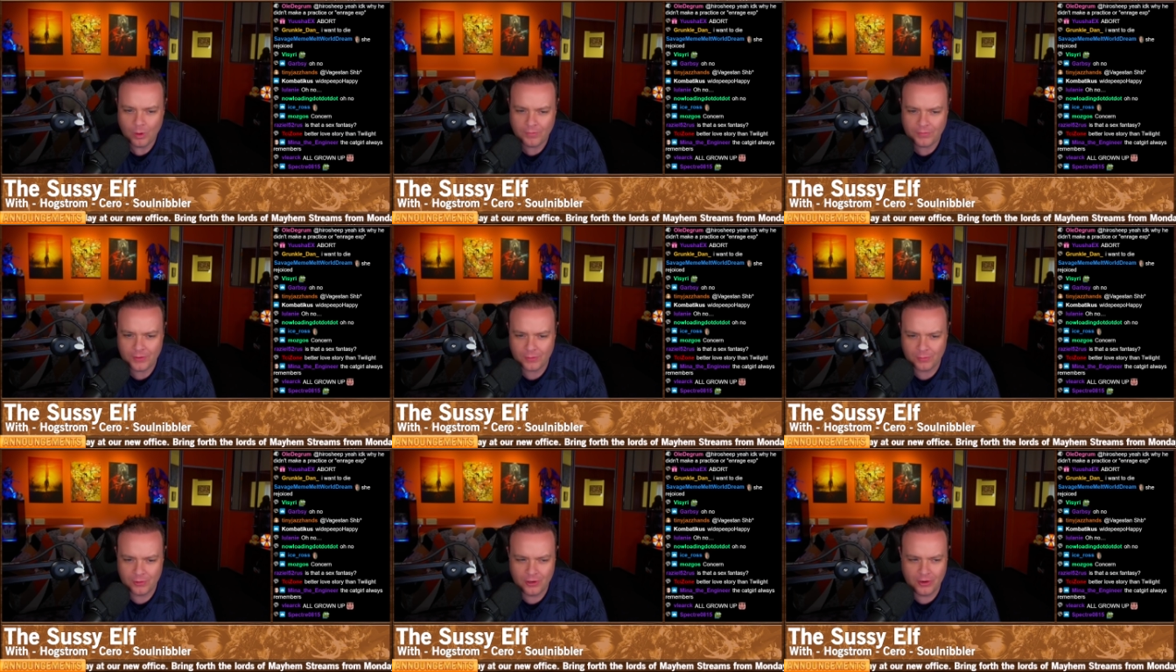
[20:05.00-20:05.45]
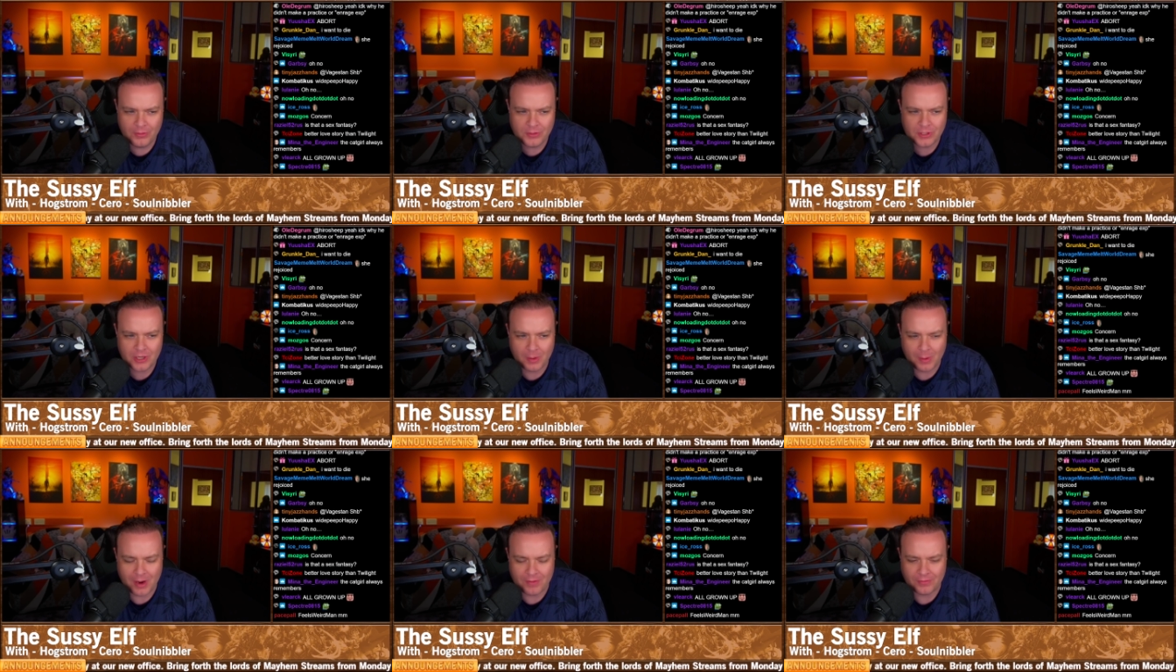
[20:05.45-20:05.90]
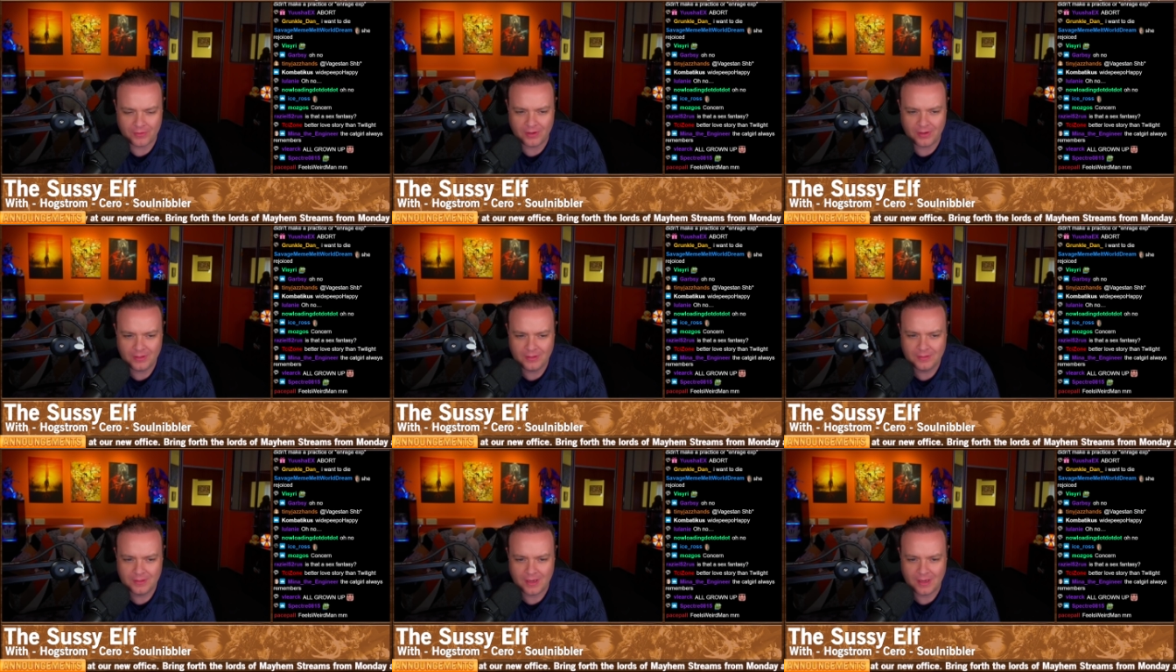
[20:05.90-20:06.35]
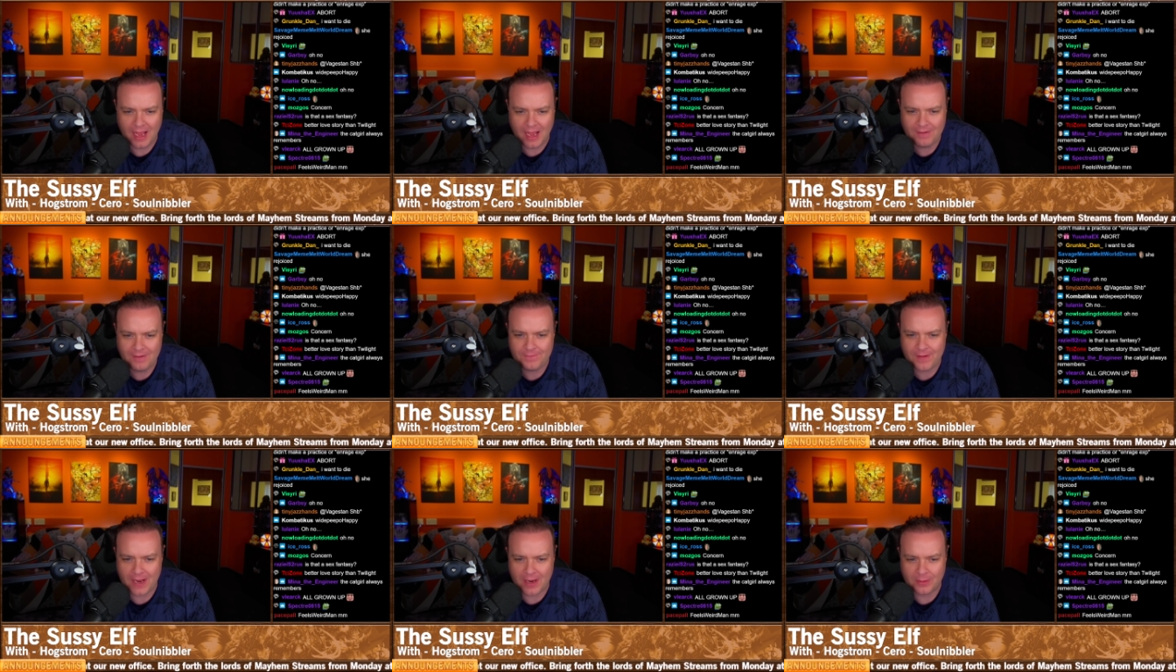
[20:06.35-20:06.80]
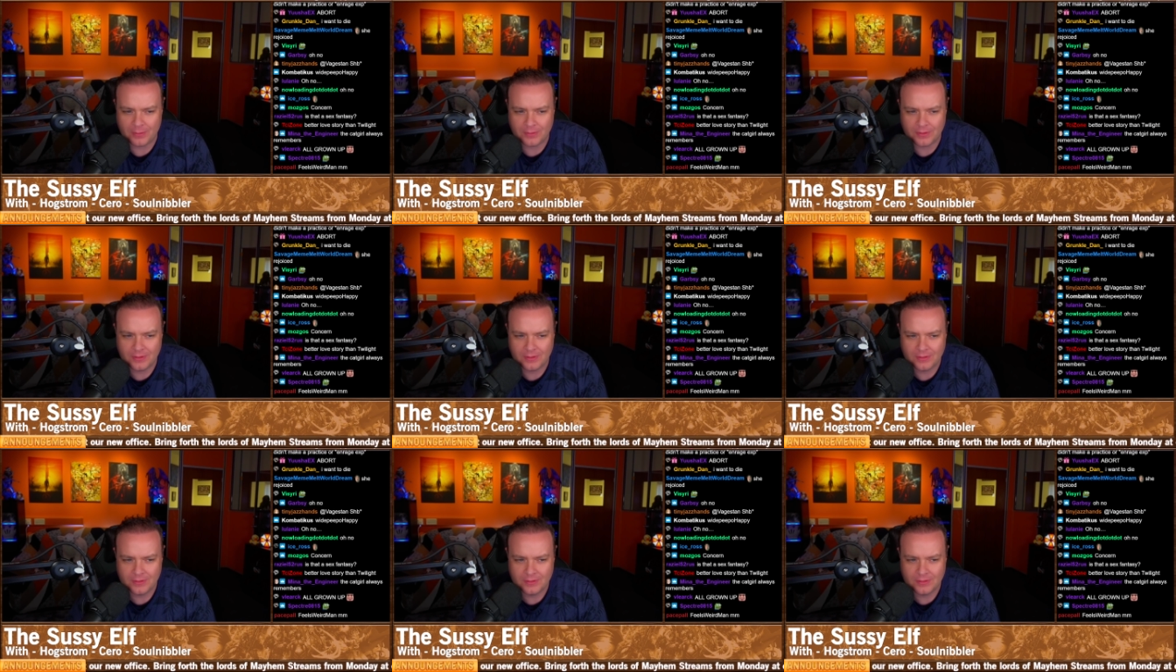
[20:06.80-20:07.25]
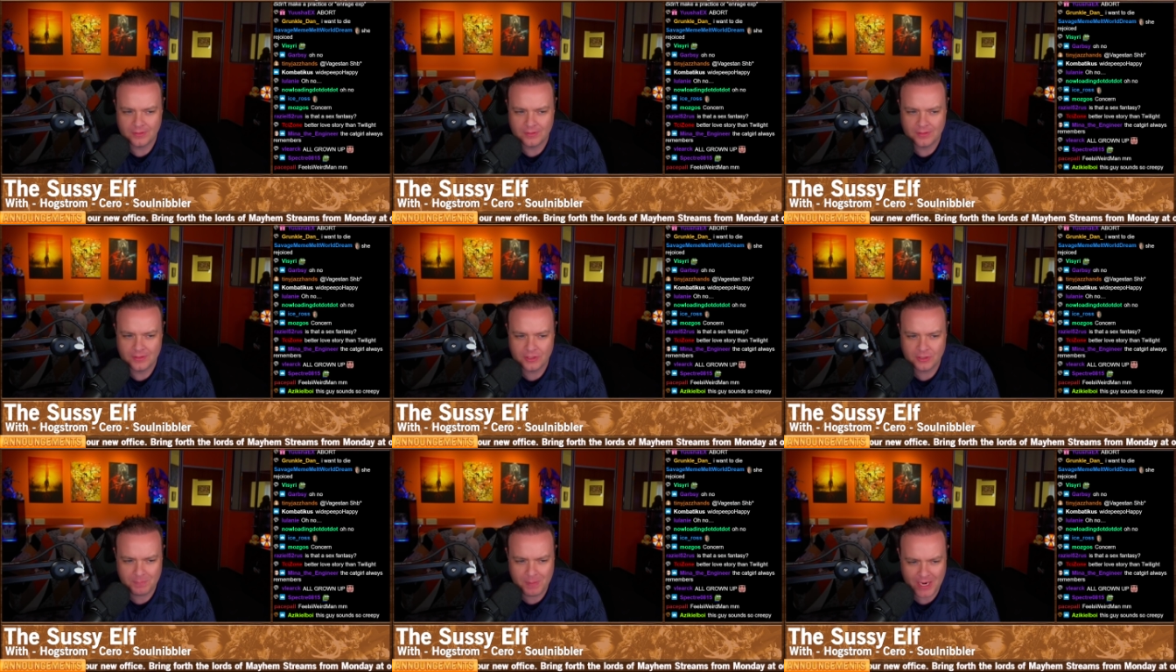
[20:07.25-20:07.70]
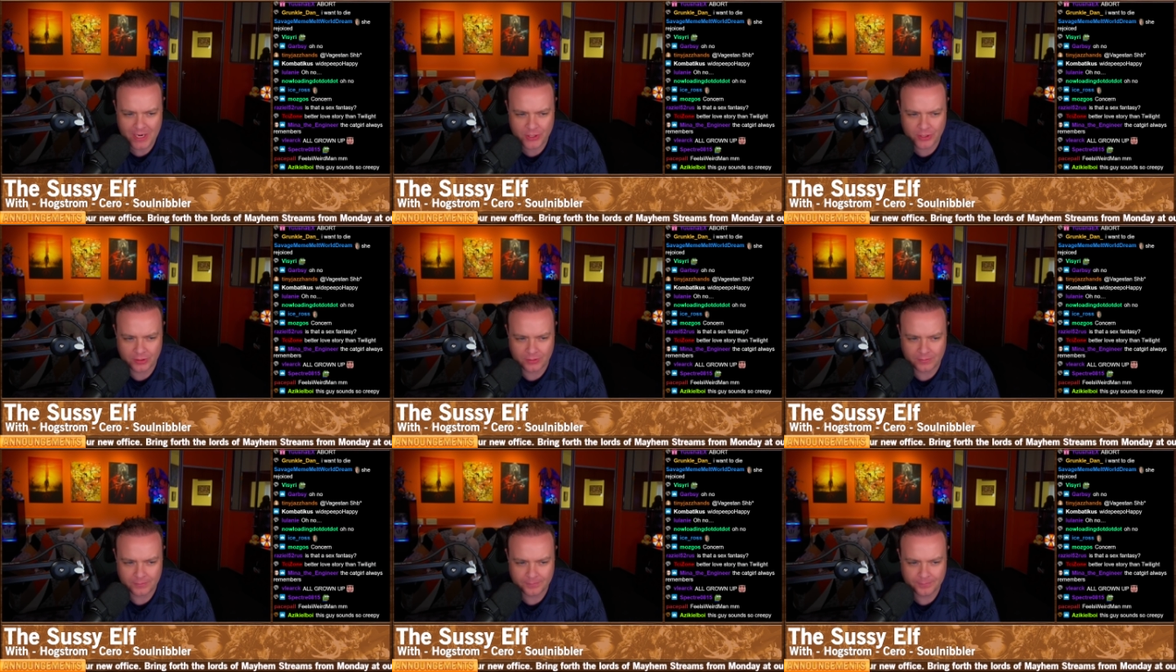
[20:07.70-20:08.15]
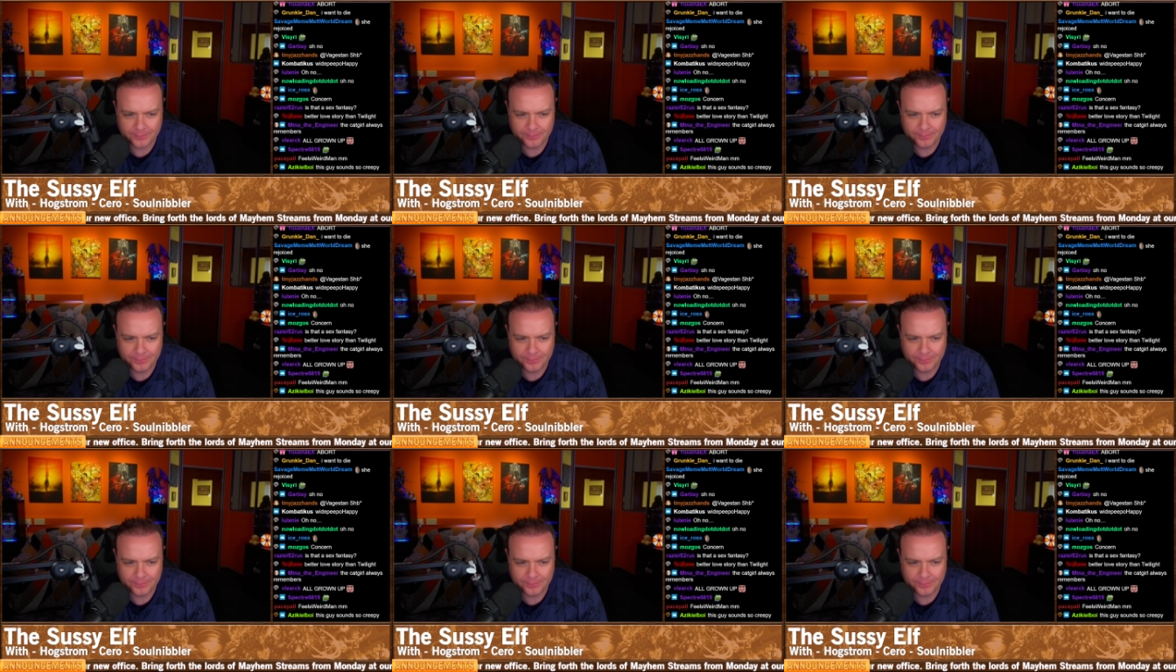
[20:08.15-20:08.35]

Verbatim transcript: One of the rooms, however, I found special.